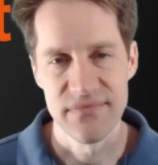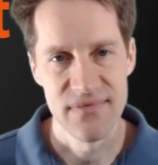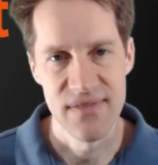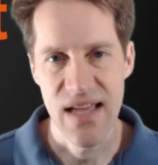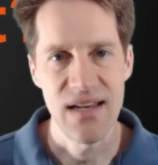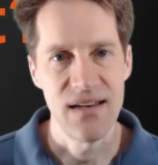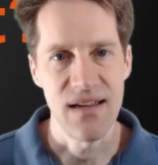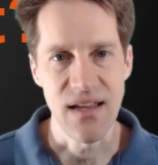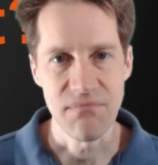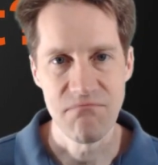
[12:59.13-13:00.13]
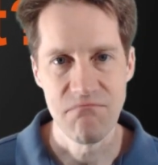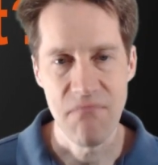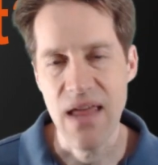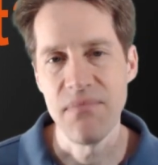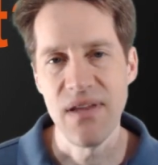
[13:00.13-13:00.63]
then it
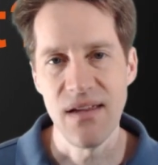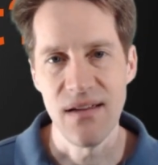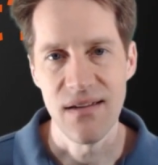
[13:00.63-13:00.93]
may be